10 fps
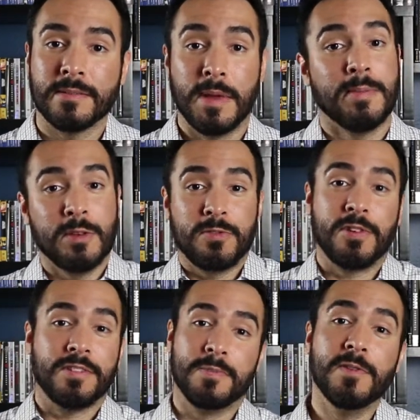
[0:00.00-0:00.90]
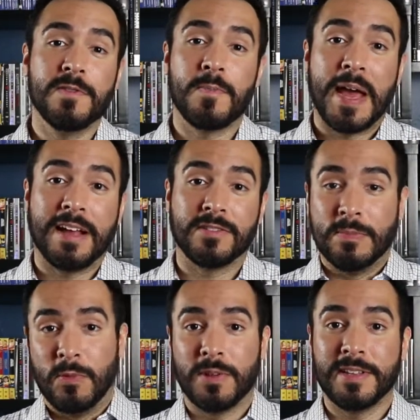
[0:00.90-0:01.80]
Maybe you trust MoviePass
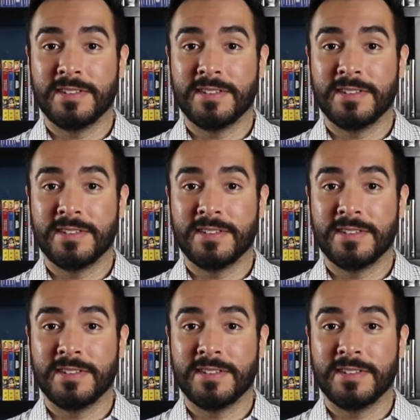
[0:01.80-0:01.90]
more than